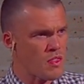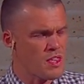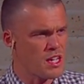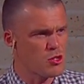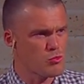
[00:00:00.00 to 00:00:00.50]

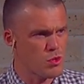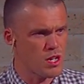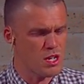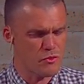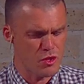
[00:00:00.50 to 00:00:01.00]
They're
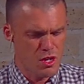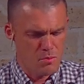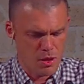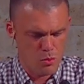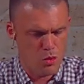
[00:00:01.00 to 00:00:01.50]
grieved
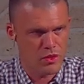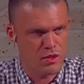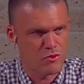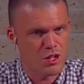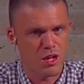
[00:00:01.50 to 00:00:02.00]
by what
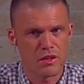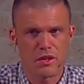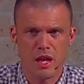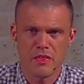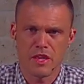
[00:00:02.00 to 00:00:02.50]
they've
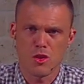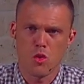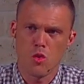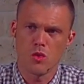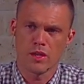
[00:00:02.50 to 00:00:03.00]
done, and they're
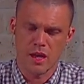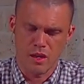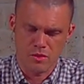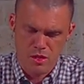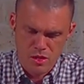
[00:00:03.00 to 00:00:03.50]
calling
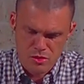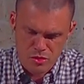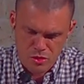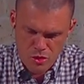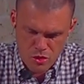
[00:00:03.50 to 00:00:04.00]
out
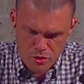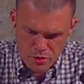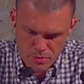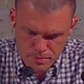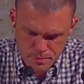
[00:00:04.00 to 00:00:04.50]
to God.